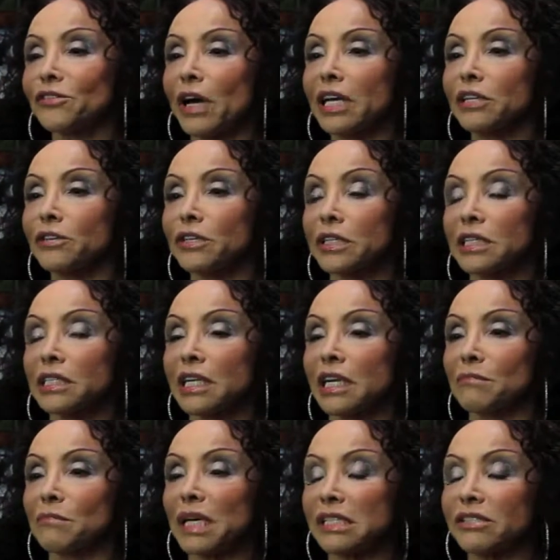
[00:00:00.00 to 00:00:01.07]
so I took it
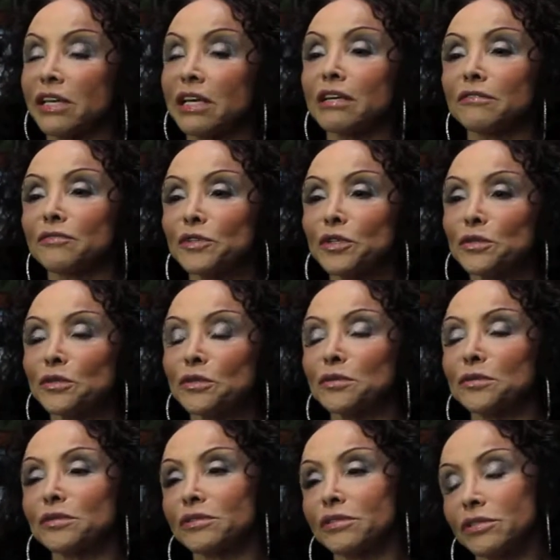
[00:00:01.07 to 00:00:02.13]
on myself
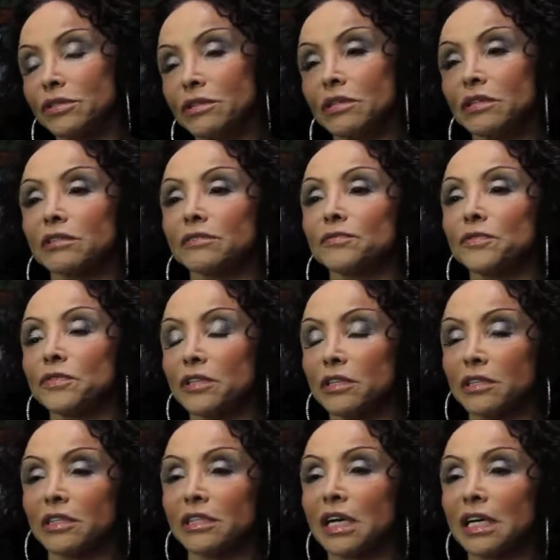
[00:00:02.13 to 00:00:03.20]
to look for
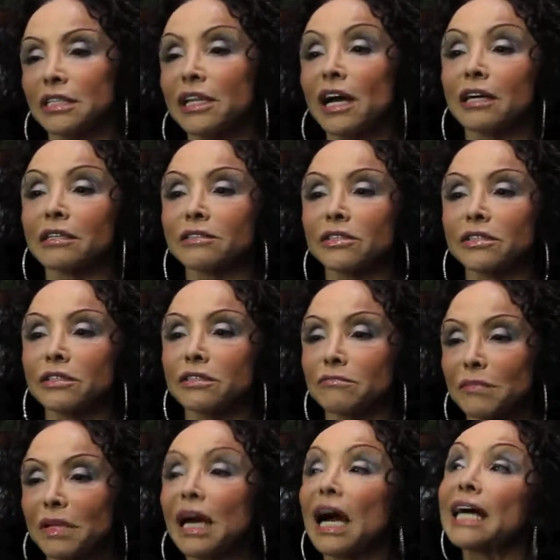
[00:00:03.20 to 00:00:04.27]
a
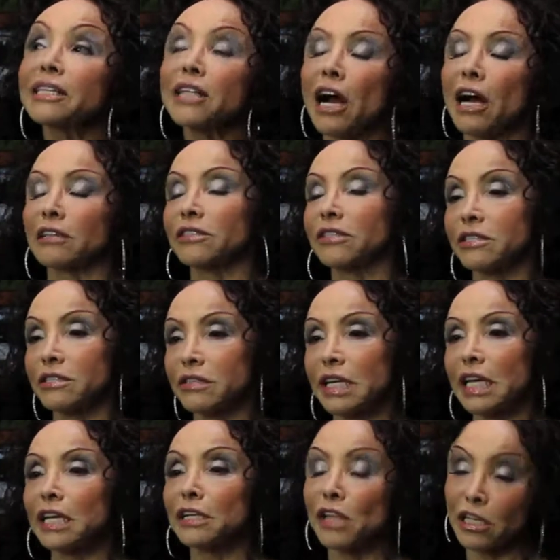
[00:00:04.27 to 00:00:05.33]
doctor,
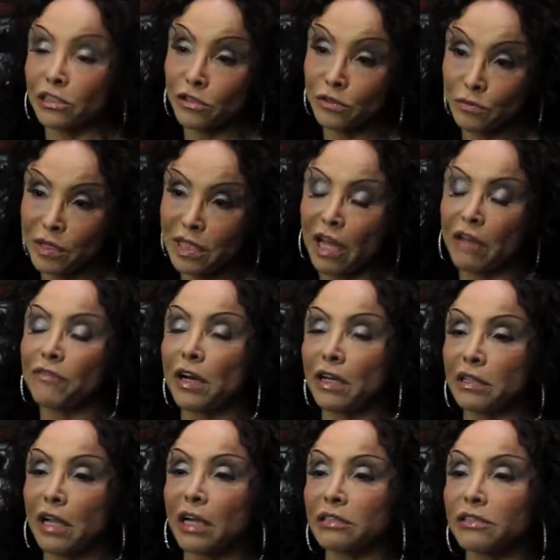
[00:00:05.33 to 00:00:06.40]
and that's when I
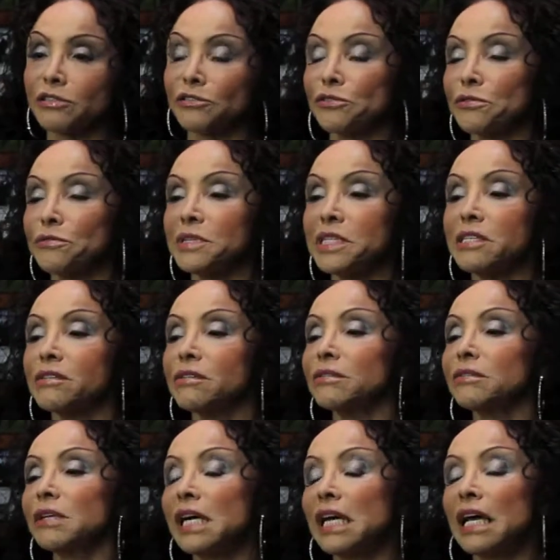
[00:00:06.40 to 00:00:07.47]
found Dr. Terino.
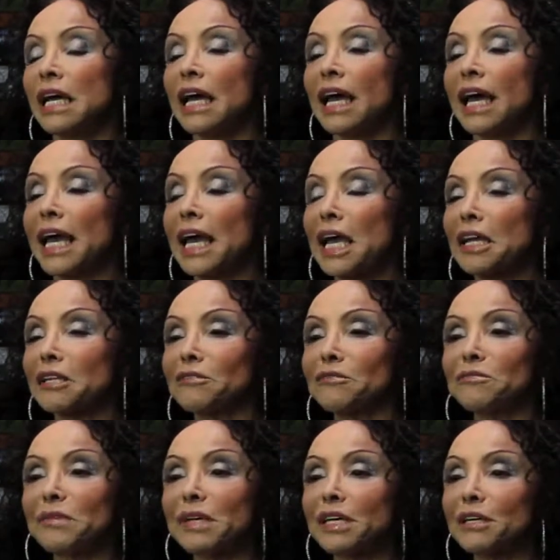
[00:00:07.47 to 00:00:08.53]

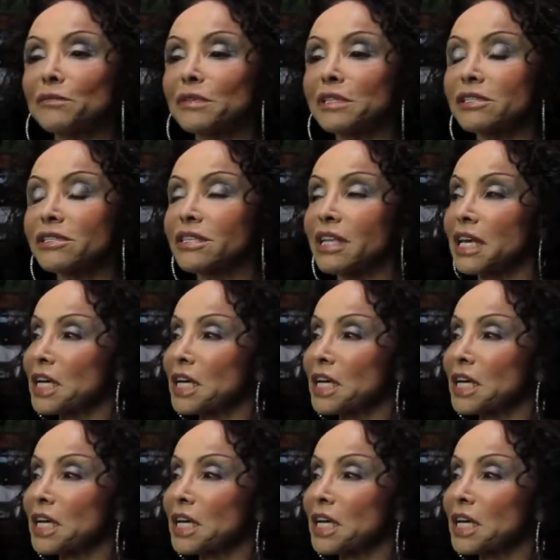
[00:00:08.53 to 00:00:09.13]
And it was